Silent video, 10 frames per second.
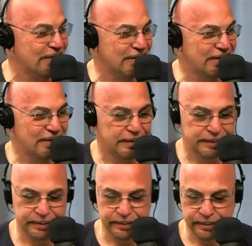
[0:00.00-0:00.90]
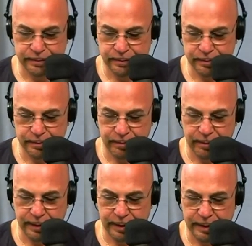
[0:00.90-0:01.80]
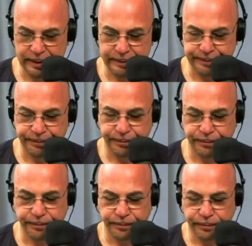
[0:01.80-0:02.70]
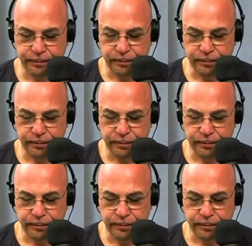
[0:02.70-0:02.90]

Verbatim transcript: I'll tell you though, this this building is really nice looking.